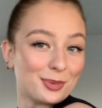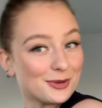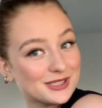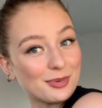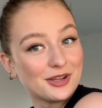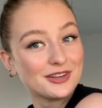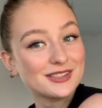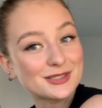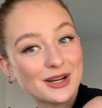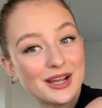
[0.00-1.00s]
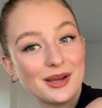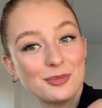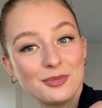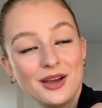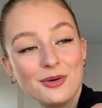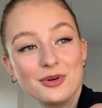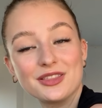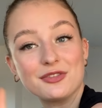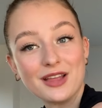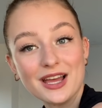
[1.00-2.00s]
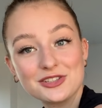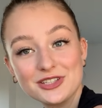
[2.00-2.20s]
post up on her Instagram with the flash